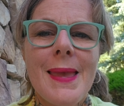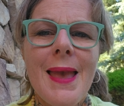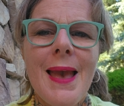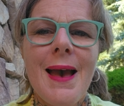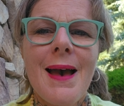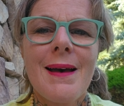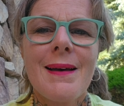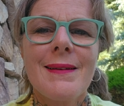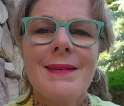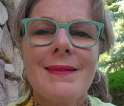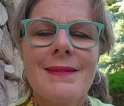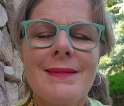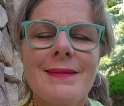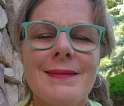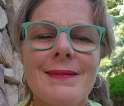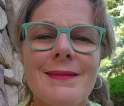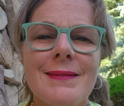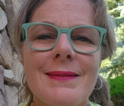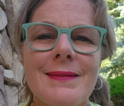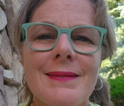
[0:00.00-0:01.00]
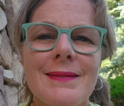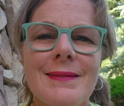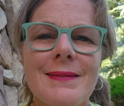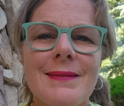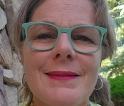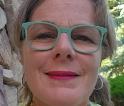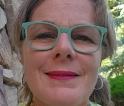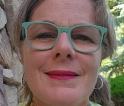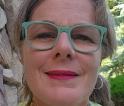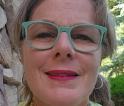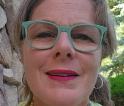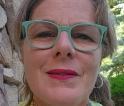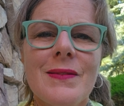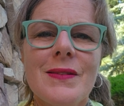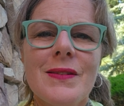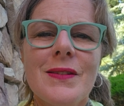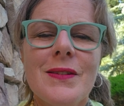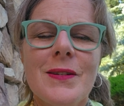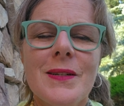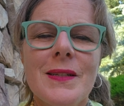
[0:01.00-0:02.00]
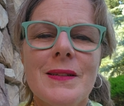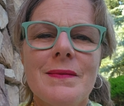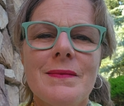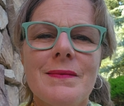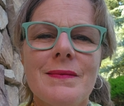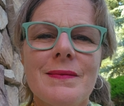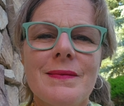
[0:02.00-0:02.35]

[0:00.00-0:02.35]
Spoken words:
Yeah, that was good.